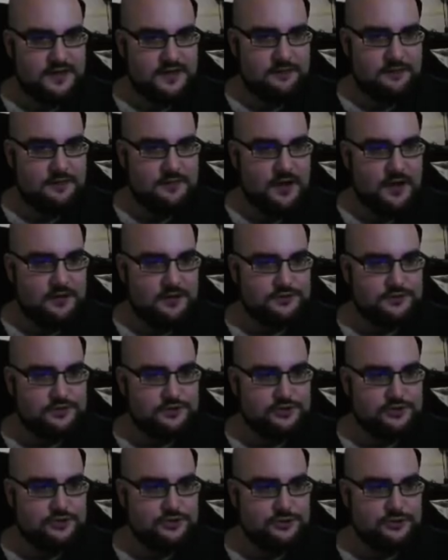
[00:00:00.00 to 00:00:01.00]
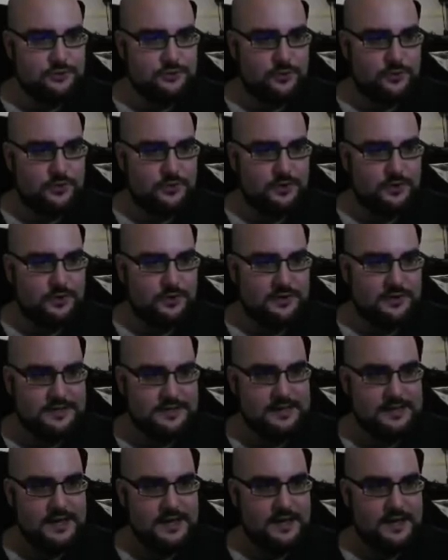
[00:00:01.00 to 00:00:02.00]
I'm not sure
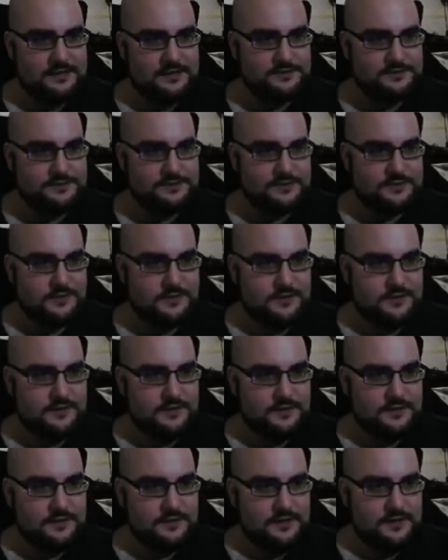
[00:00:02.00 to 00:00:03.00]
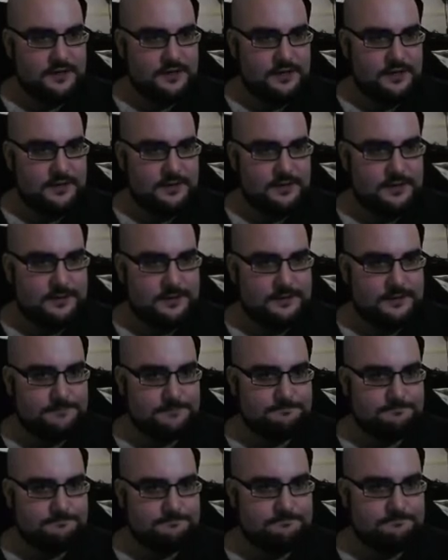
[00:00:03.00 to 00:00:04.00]
yet. I
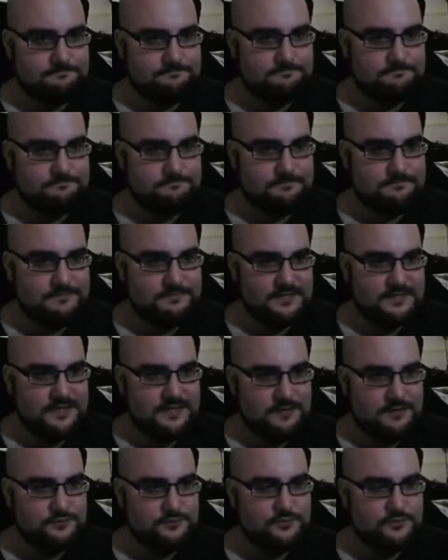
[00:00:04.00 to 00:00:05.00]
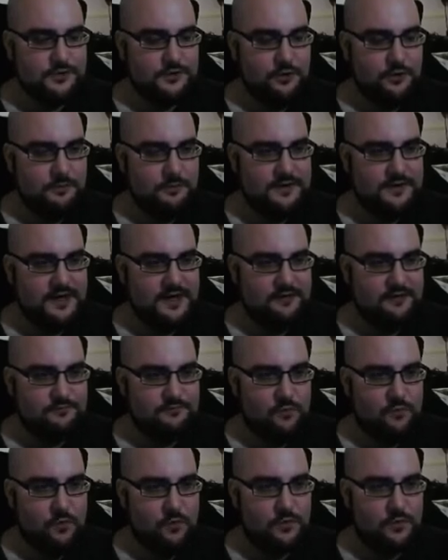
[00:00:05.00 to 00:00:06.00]
was really hoping to have
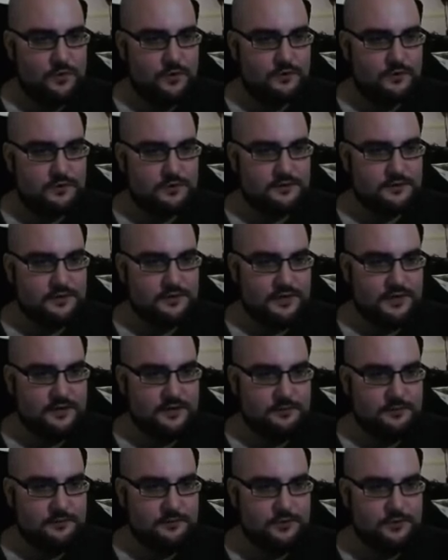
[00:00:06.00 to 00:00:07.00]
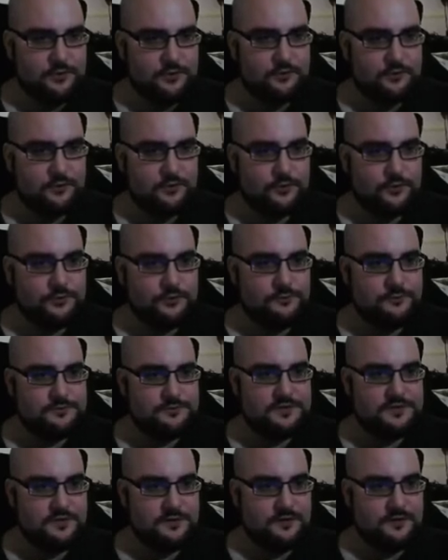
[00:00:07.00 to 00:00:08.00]
more like computer
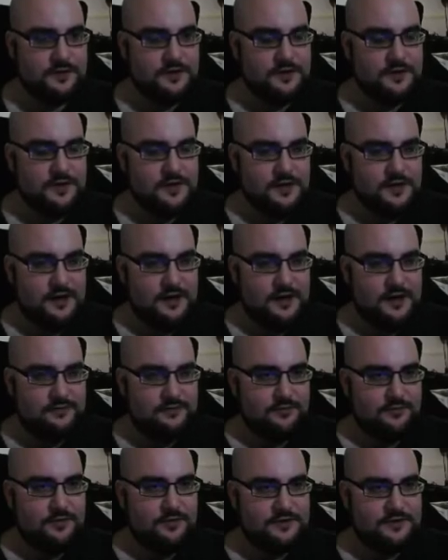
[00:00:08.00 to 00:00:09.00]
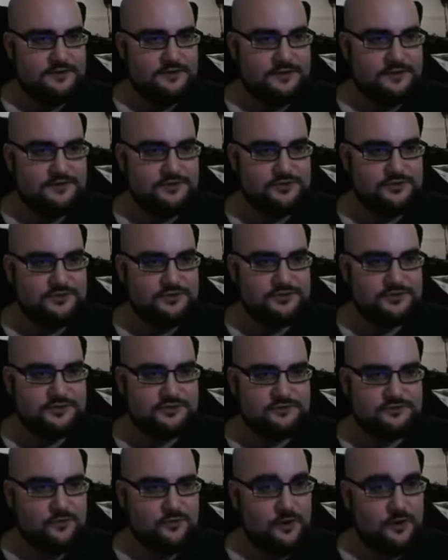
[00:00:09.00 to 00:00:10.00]
rooms and other things, and this is just,
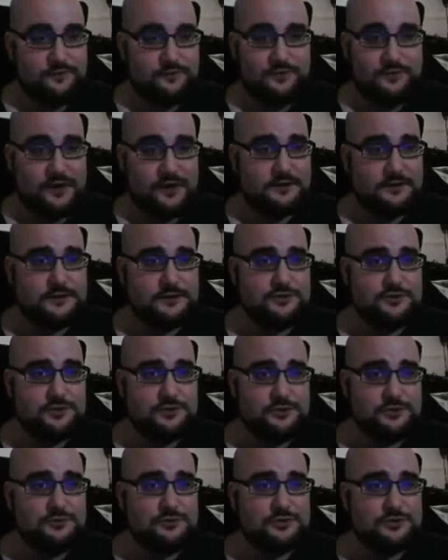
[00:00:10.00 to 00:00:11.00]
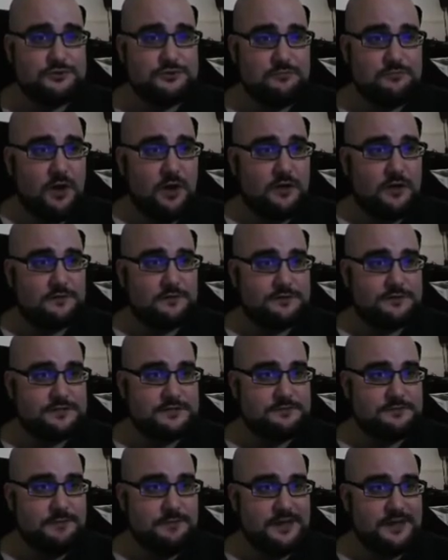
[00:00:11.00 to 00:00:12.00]
quite frankly, too small of a
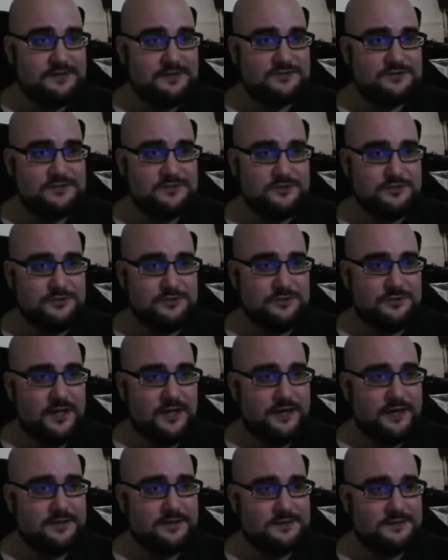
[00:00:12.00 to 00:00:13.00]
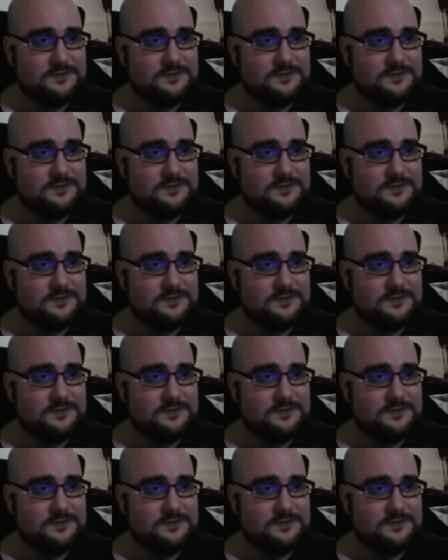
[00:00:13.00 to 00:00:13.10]
space to do that in.